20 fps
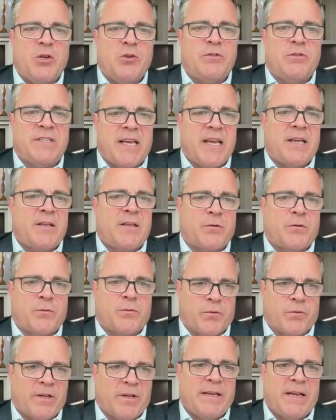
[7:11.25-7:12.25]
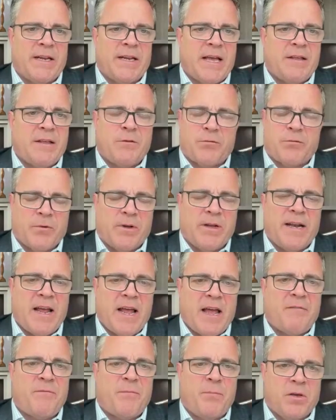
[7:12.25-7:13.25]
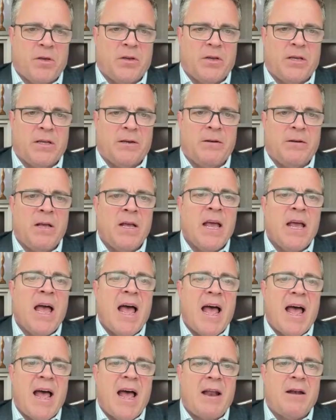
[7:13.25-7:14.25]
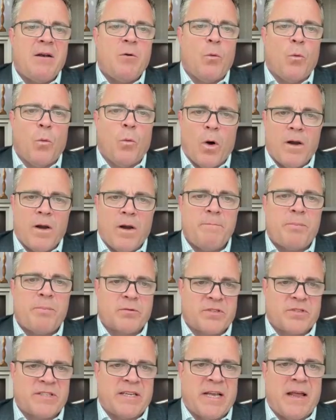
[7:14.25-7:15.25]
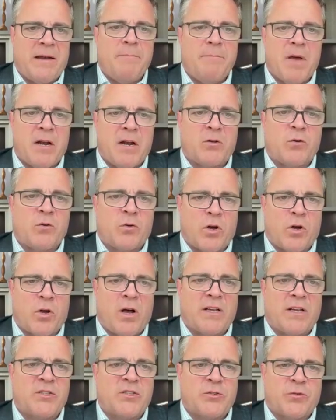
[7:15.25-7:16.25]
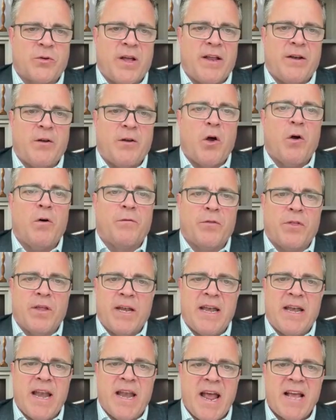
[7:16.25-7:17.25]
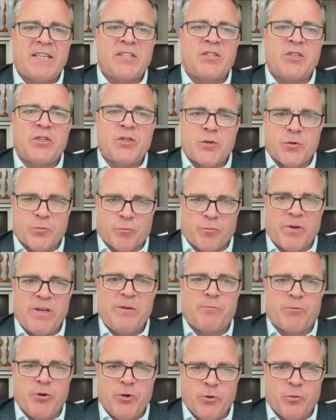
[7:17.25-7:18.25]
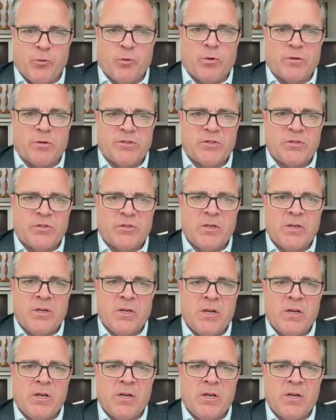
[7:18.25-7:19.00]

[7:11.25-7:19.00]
And you take 3.5 million at 1% medical cost trend over the next 3 renewals.